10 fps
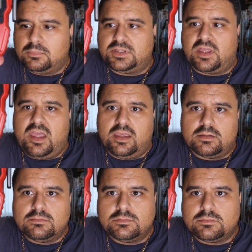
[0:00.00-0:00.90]
what the
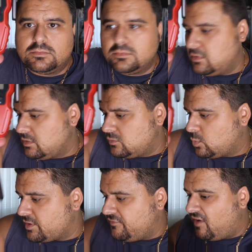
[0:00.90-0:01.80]
heck? It's
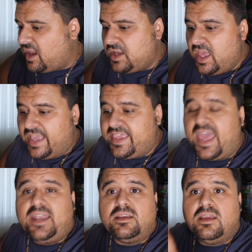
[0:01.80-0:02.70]
working fine.
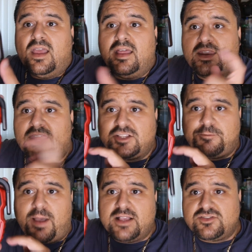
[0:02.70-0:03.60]
Again, not
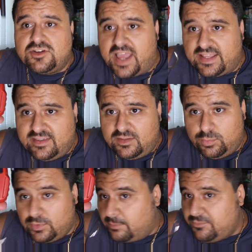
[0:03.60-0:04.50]
sponsored. I did.
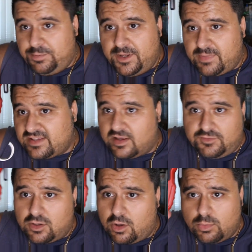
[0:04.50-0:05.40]
I'm repeating
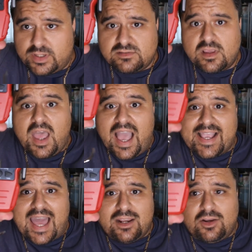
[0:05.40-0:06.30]
myself like always.
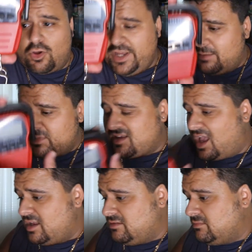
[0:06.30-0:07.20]
I got it on
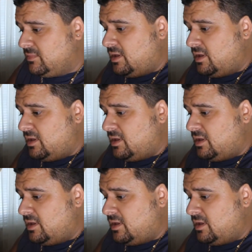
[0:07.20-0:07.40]
Amazon.